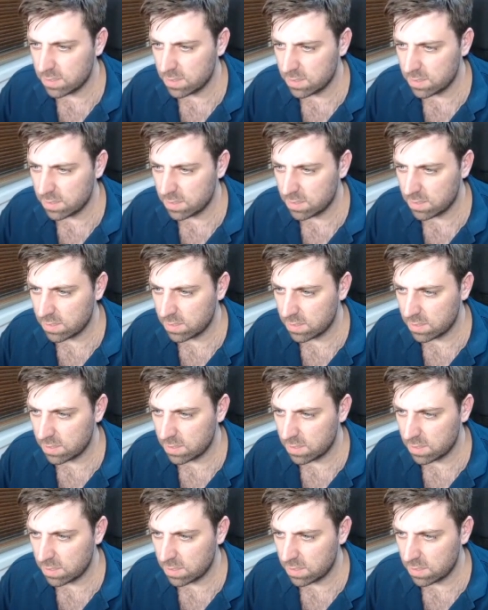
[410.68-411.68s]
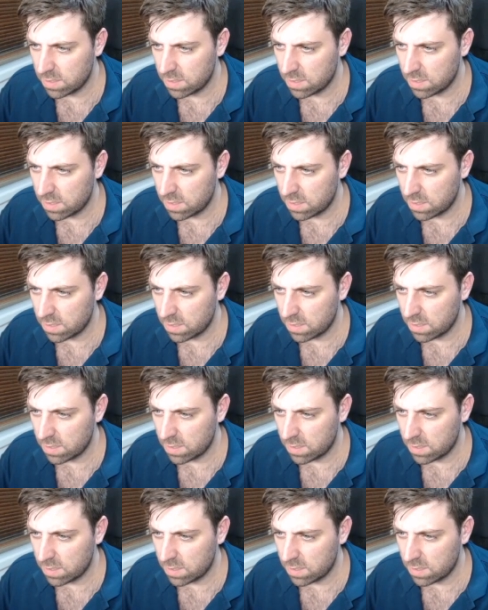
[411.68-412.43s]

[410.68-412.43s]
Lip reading: (no one is talking)